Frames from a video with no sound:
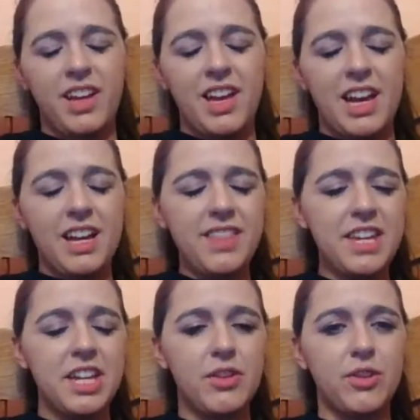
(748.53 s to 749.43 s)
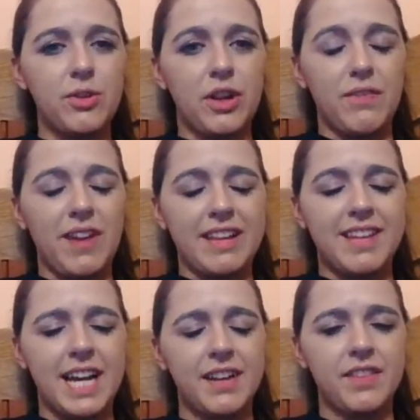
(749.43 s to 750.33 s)
I think he's doing a
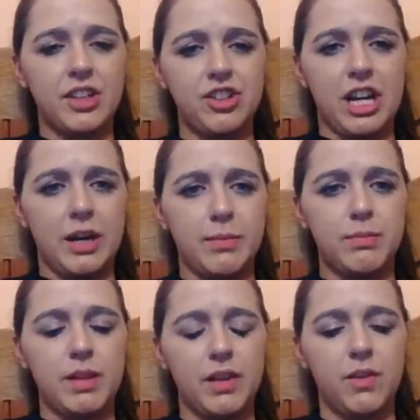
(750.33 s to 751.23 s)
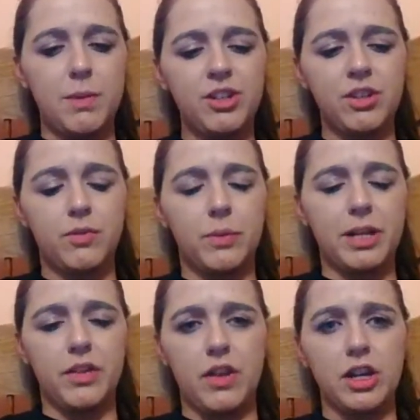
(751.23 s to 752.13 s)
fantastic job, especially for
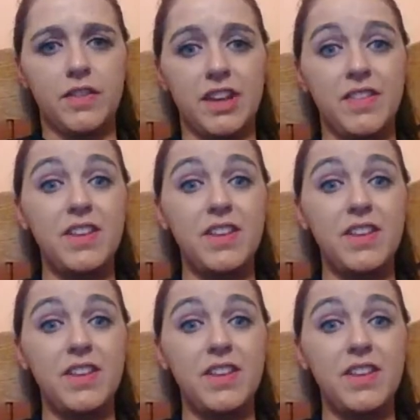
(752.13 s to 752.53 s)
being as young as he is.